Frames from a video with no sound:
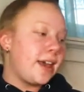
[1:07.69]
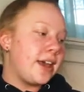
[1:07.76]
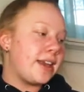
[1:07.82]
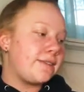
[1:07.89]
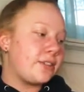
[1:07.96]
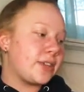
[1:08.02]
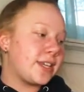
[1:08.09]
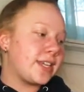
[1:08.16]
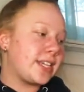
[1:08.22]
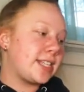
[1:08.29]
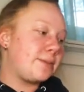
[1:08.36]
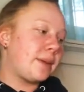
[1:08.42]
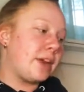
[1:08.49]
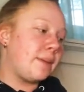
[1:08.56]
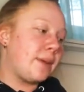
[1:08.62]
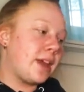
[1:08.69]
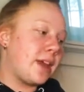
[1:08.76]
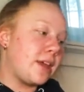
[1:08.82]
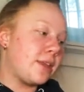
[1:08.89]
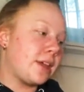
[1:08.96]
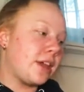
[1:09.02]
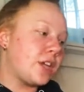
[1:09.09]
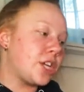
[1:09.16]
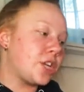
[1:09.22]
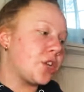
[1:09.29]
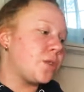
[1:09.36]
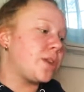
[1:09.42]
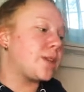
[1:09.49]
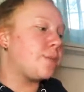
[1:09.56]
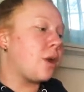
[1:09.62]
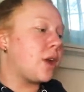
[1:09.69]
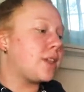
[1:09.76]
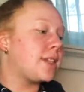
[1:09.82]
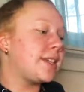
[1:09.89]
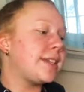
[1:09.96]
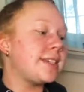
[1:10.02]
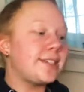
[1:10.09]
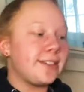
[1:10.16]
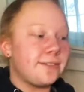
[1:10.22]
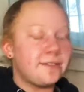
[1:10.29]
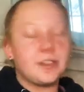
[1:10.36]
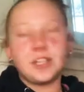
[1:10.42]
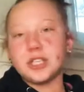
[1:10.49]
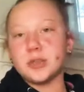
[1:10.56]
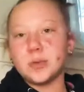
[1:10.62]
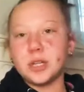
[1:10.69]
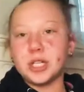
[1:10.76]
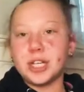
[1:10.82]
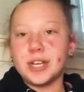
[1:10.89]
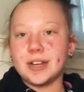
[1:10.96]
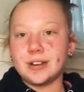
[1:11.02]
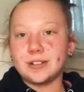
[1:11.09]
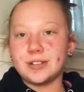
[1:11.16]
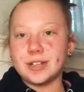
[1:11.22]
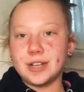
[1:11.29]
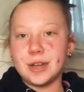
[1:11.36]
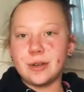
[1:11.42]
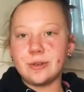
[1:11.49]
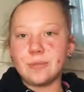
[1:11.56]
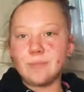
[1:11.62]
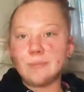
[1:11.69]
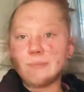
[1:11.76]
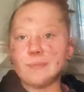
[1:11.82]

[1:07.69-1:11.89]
And for this experiment, the conditioned response is to flinch when she hears the tone.